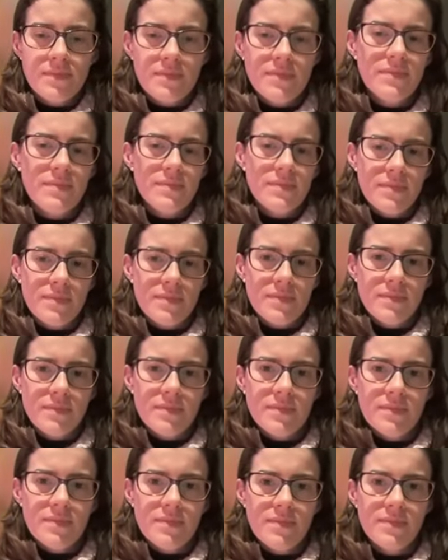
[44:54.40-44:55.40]

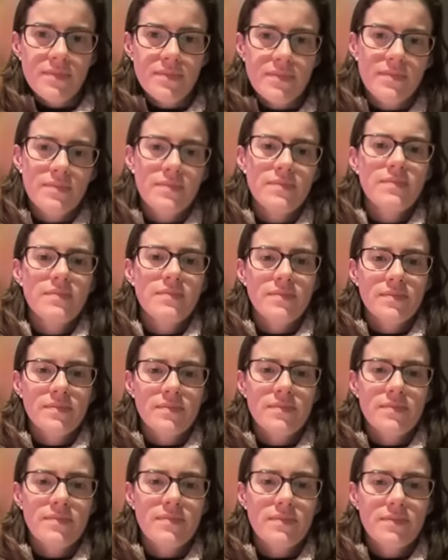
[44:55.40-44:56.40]

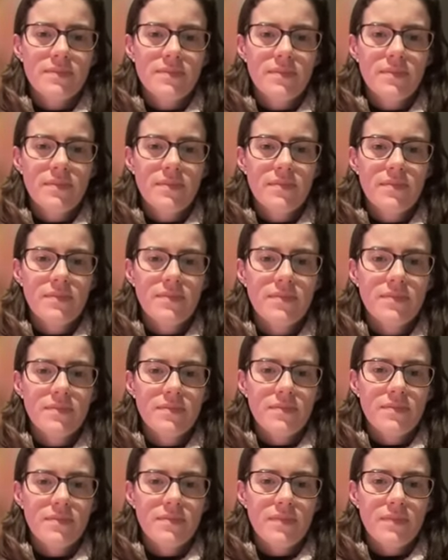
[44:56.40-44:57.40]

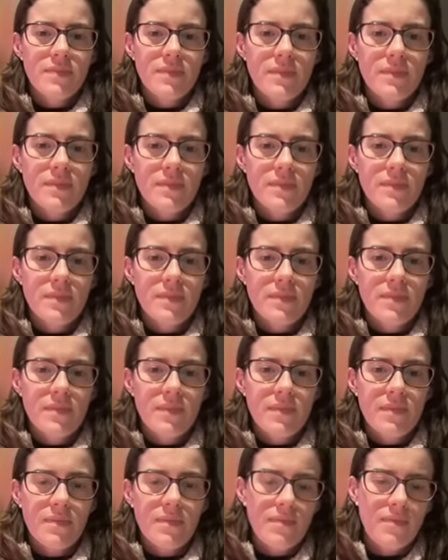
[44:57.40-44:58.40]

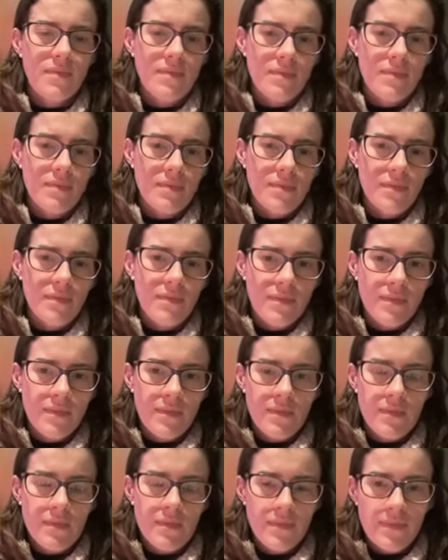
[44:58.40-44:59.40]

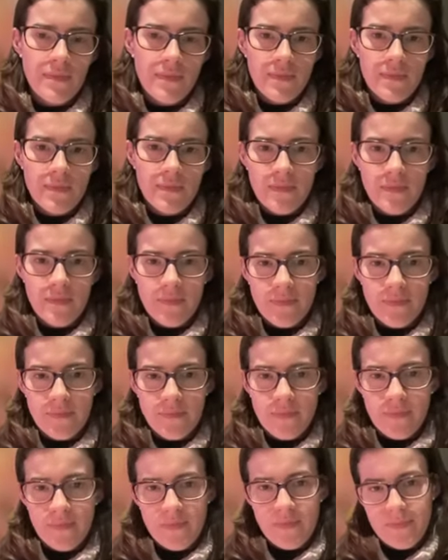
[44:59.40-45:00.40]

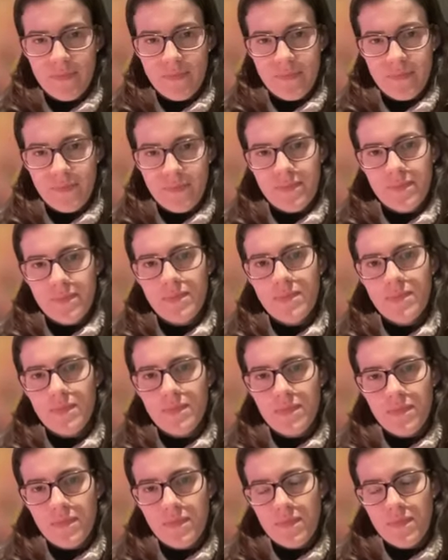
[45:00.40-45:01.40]

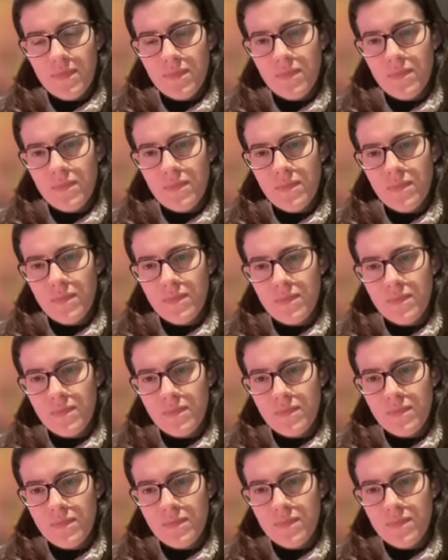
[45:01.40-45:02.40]
[no speech]